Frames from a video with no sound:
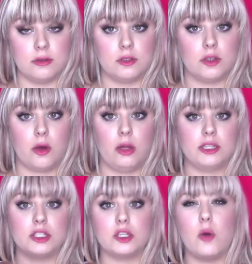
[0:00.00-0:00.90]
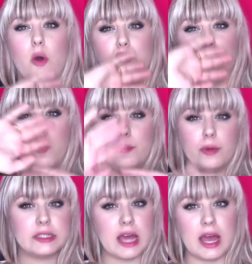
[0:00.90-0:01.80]
So let's just go over one
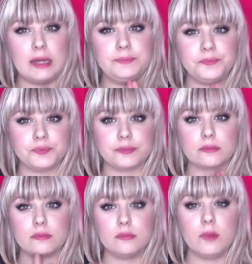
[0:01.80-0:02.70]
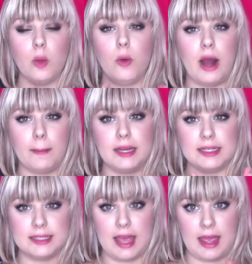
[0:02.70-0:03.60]
more time what I'm
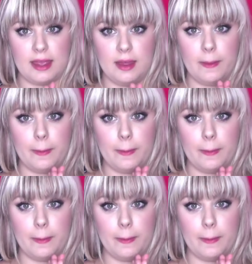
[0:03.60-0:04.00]
gonna say.